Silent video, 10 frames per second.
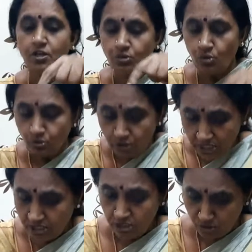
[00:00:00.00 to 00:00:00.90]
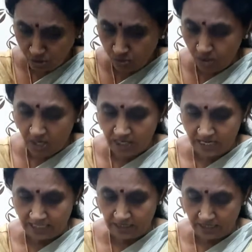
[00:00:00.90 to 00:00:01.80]
So this
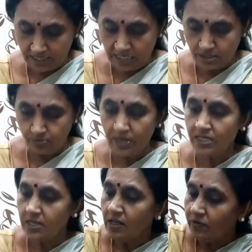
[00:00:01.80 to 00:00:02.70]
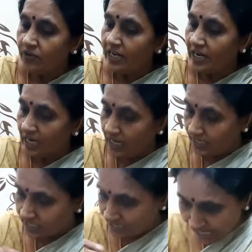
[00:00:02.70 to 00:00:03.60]
neuron network we are
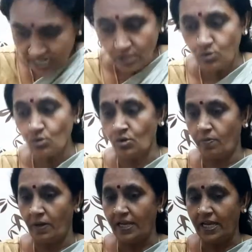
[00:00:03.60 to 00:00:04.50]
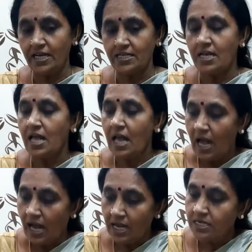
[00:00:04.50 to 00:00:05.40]
trying to replicate,
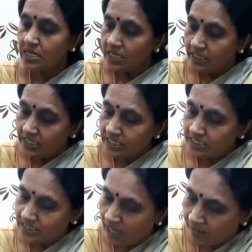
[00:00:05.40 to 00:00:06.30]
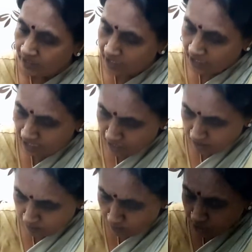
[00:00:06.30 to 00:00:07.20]
and it is having an
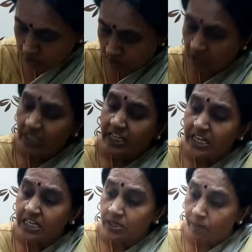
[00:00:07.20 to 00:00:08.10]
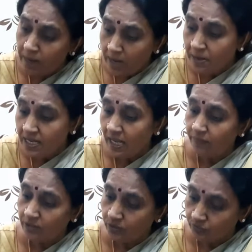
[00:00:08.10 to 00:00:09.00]
input. It may be
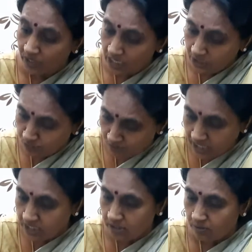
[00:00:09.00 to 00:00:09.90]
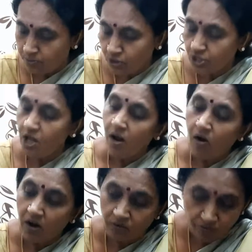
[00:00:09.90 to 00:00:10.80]
having only one input
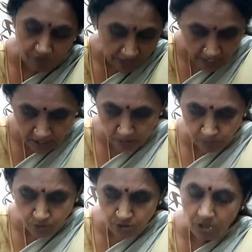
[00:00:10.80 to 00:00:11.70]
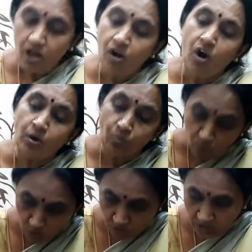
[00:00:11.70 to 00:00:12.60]
or 5 inputs or
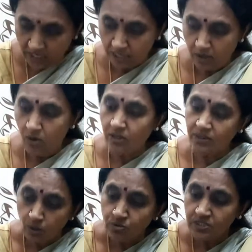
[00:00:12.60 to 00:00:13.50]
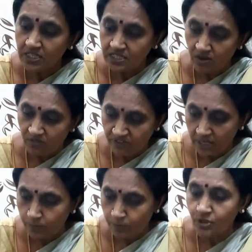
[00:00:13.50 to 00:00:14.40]
more than or thousands of
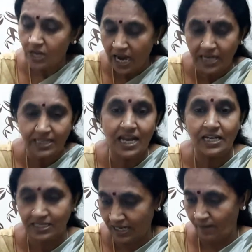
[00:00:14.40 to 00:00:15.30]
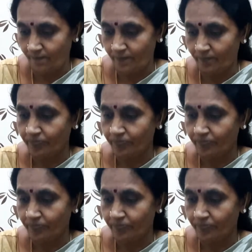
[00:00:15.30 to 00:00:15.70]
input at that time.